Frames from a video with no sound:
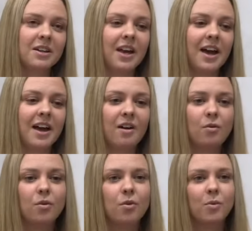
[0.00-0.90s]
care
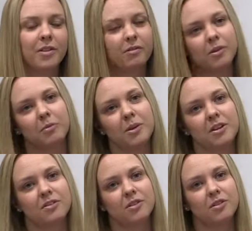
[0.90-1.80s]
or whether it would be
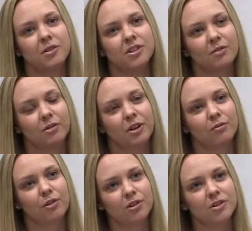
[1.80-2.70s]
to a general
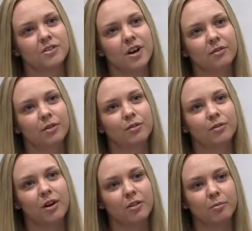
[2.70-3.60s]
nephrology service for
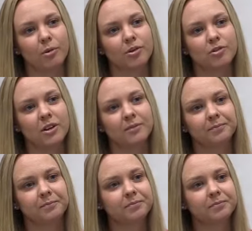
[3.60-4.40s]
further monitoring.